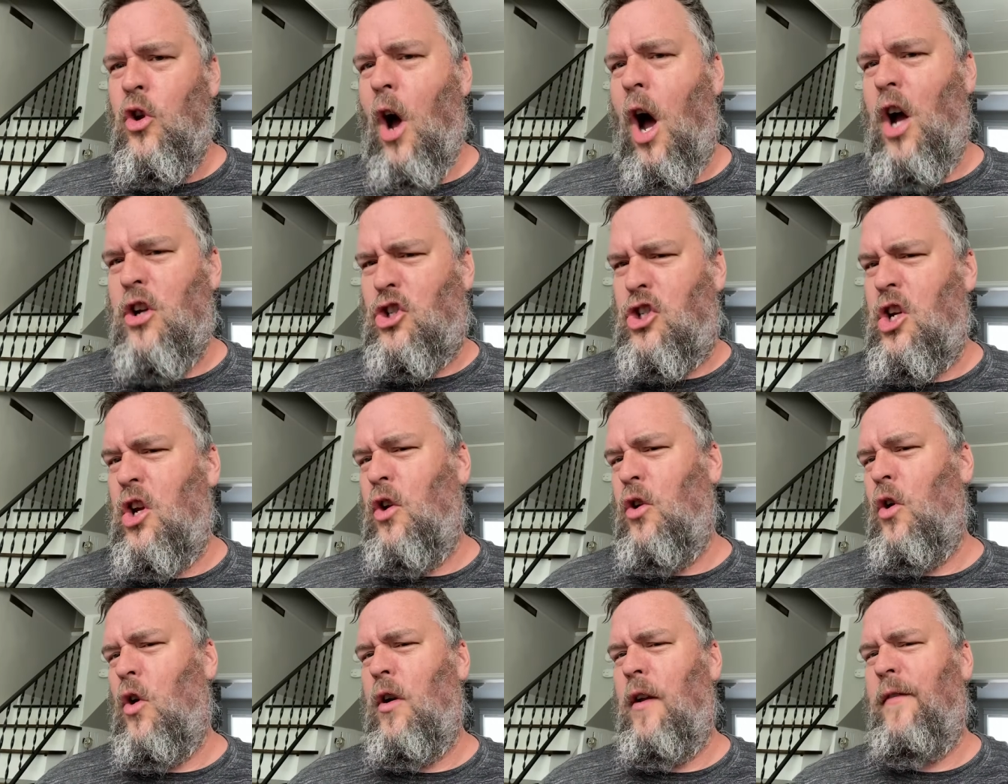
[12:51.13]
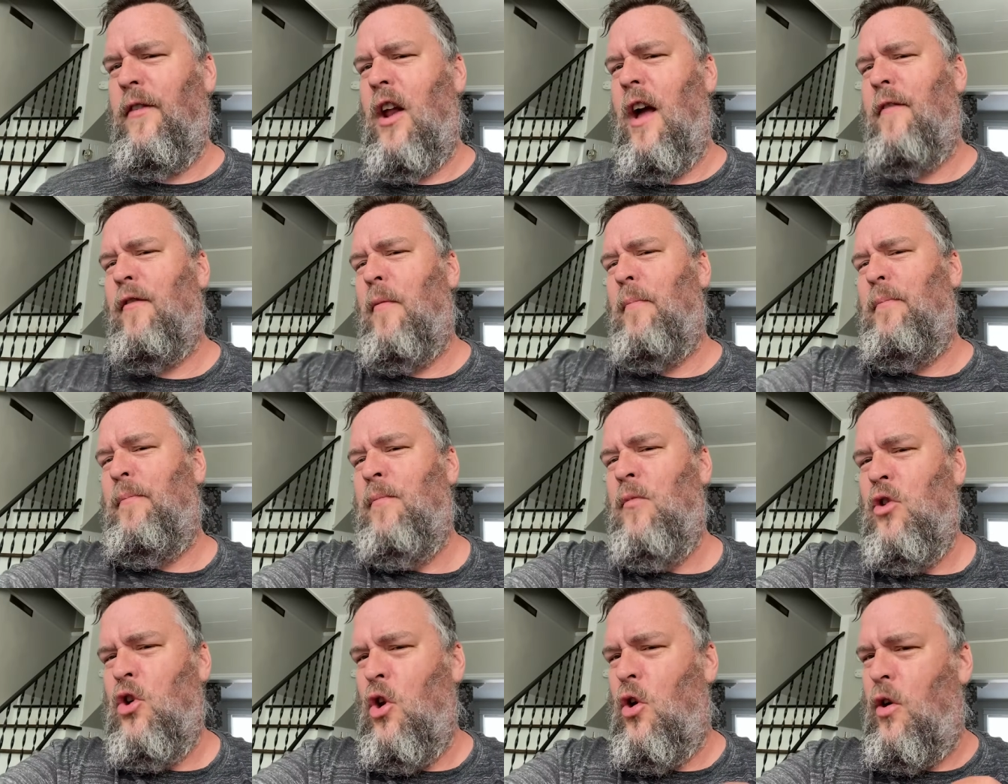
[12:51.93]
I see you don't even have a
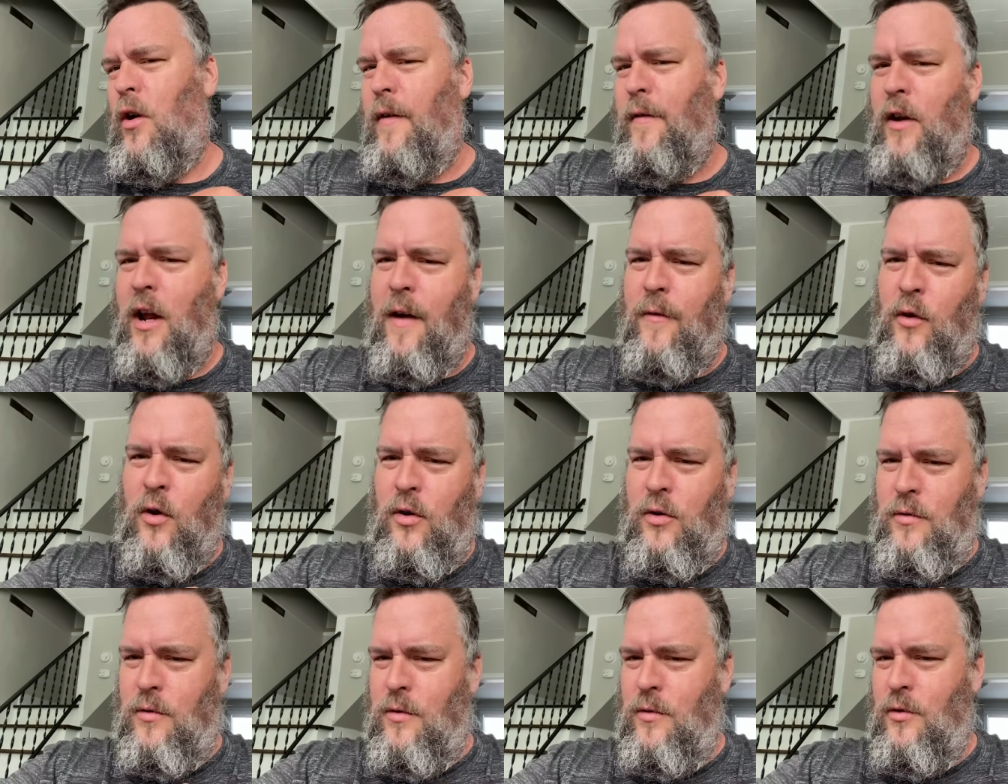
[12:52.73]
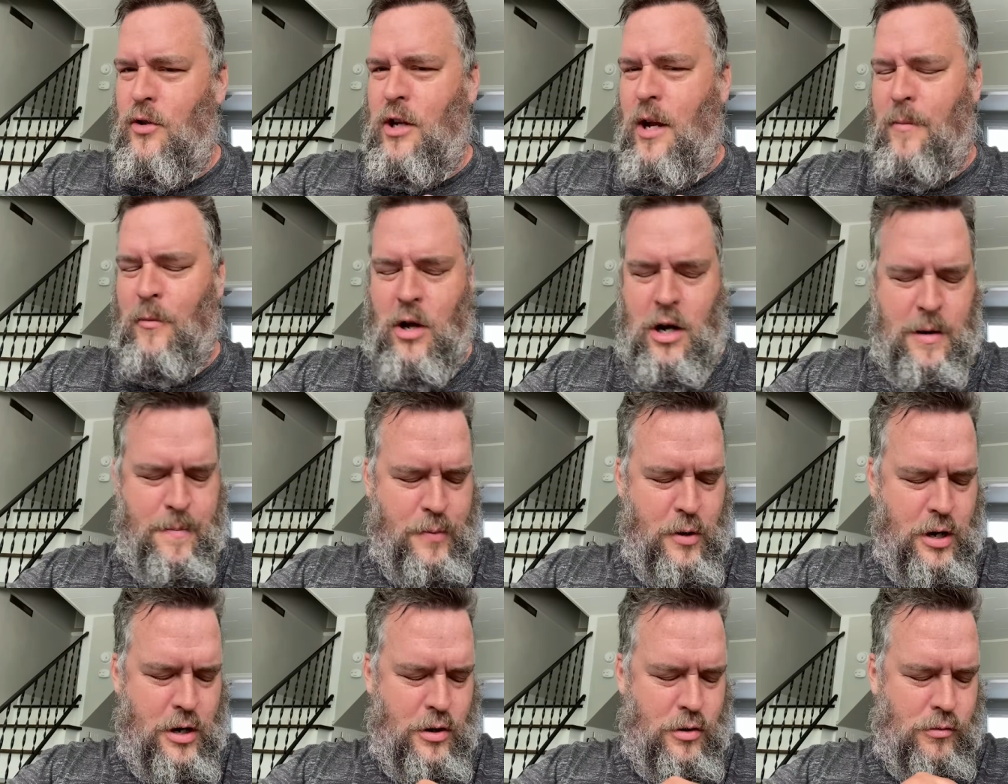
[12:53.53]
you don't even have the same kind of
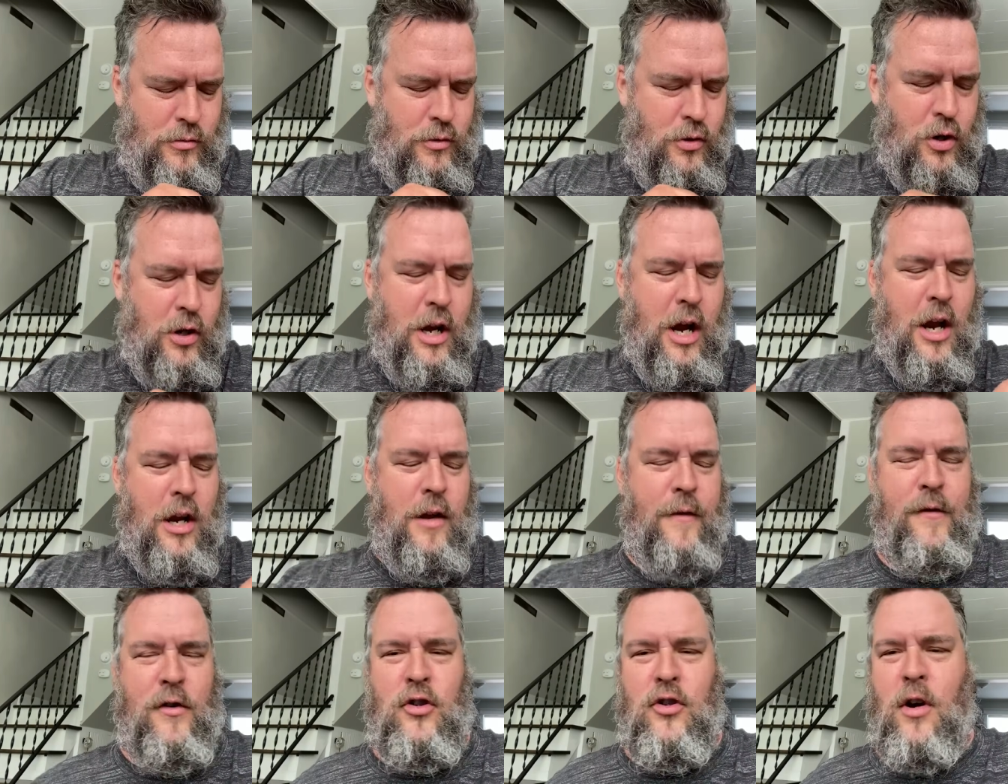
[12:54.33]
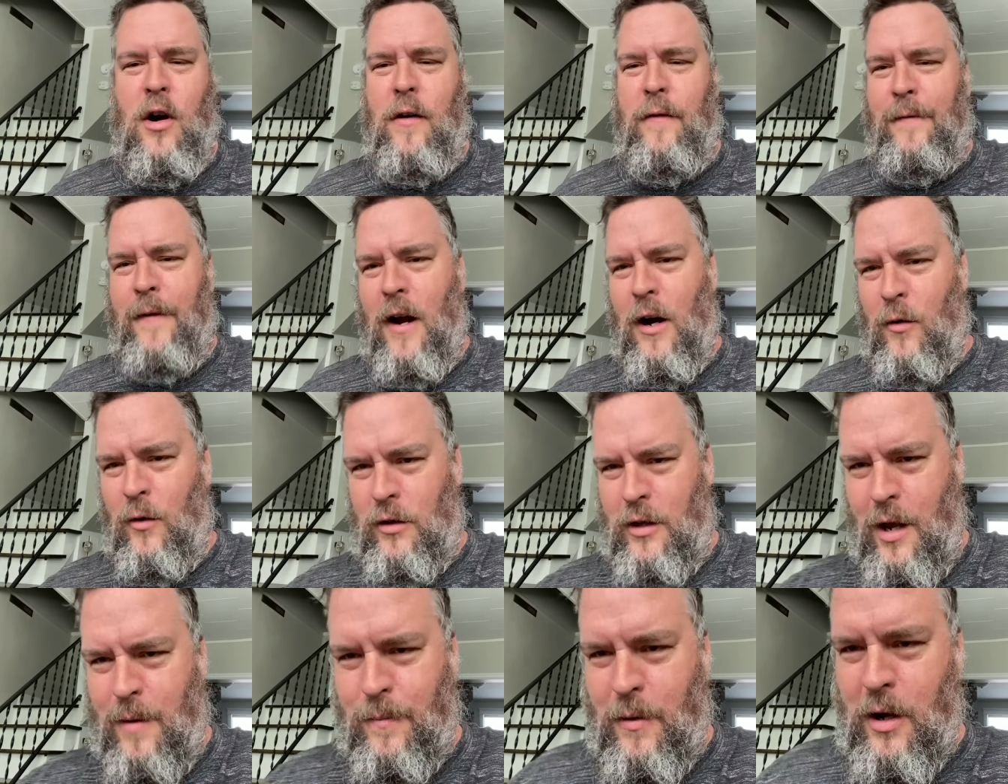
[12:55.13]
pen. You can't even start a fire with
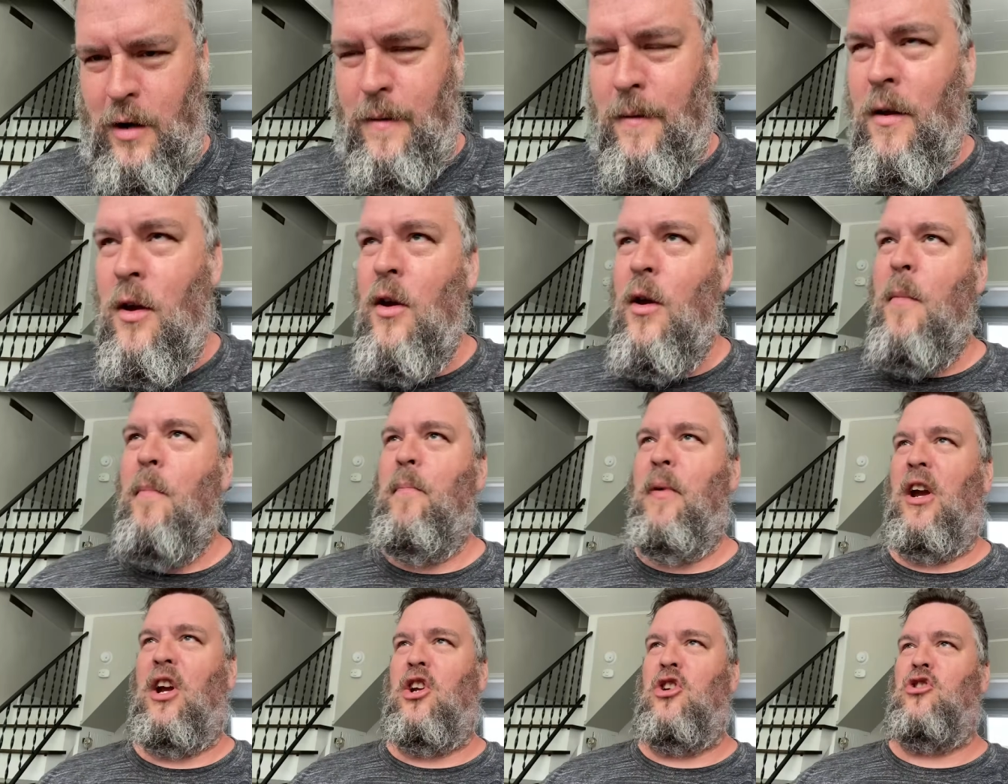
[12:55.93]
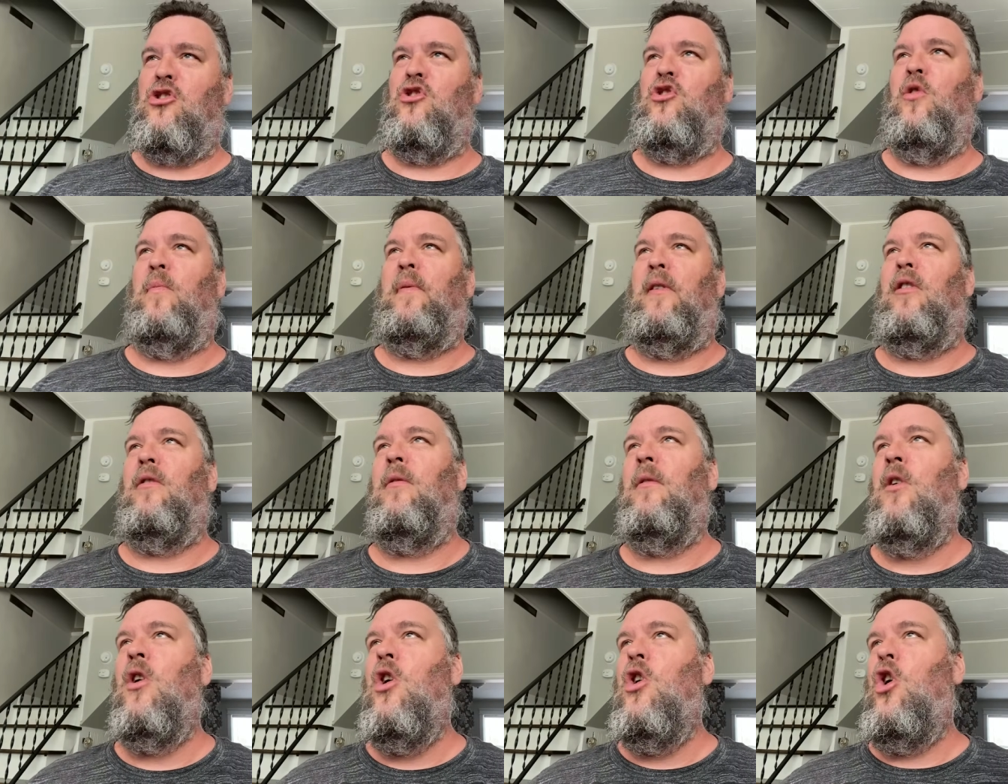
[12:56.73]
that pen. Bic is stupid.
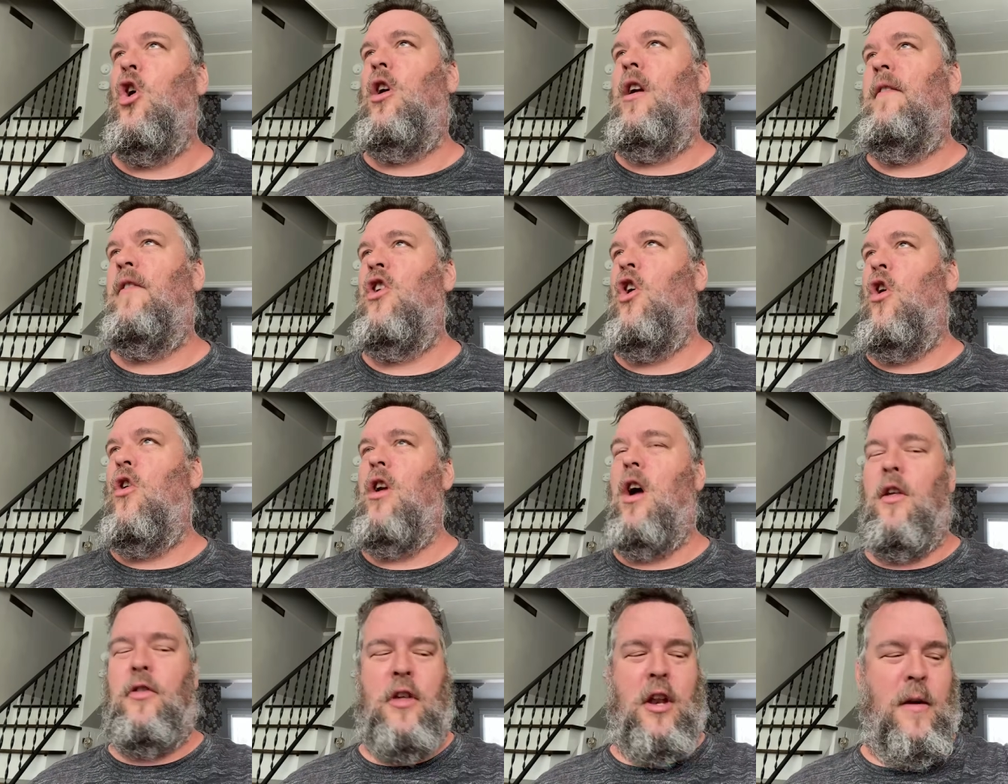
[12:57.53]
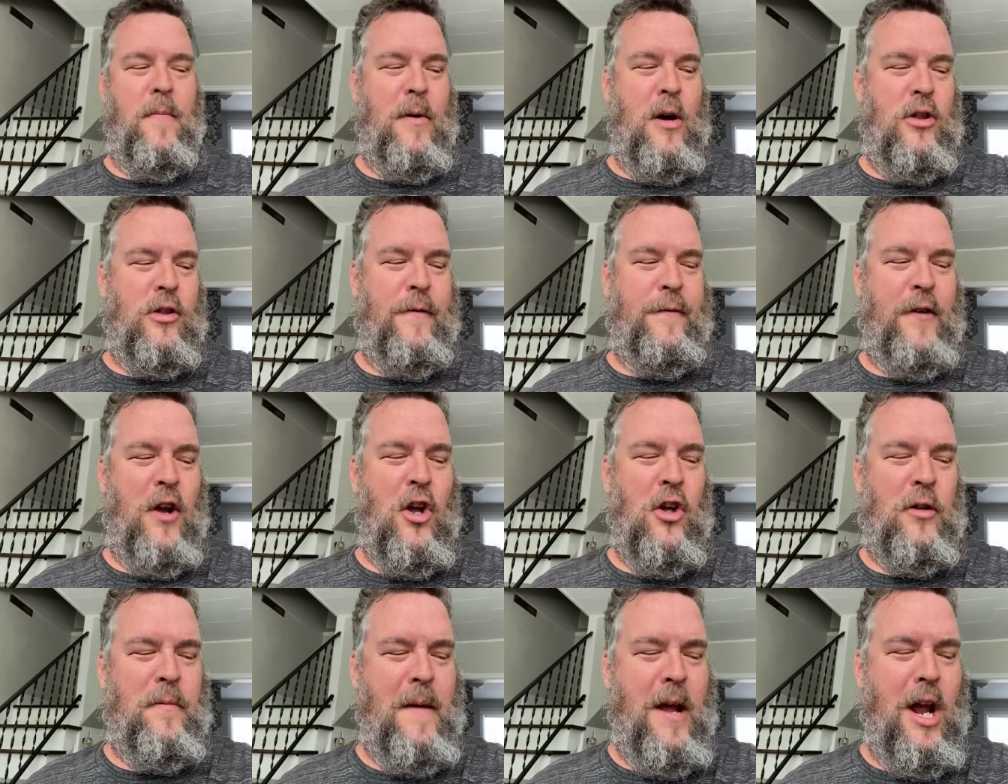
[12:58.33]
You don't even know nothing about the
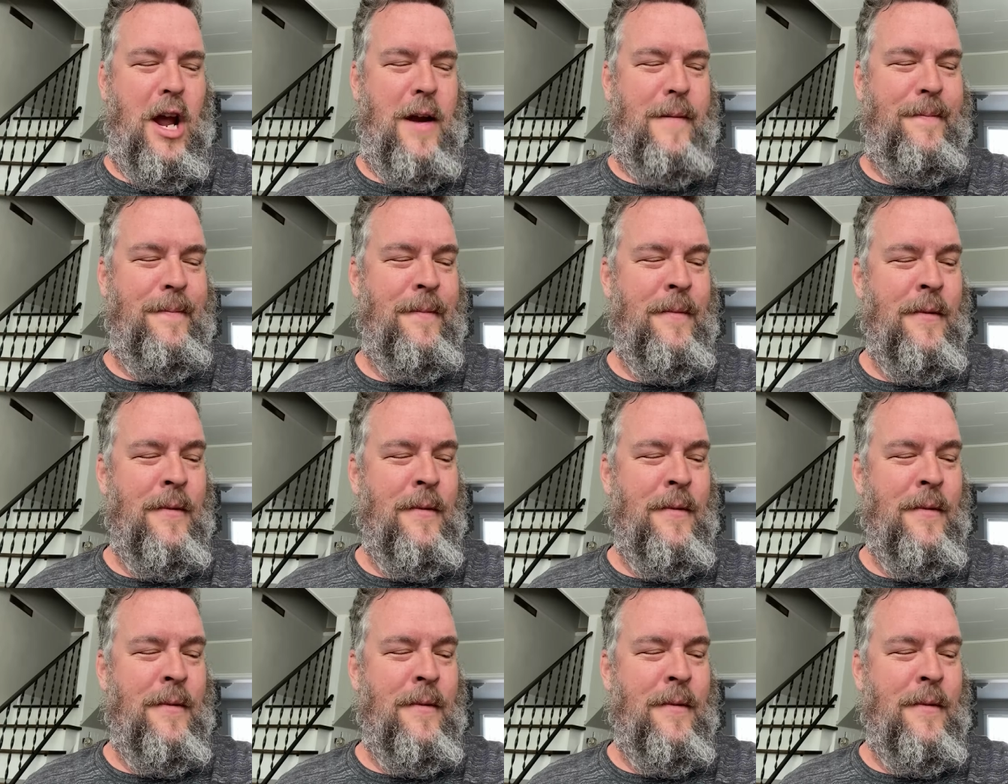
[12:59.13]
field, man.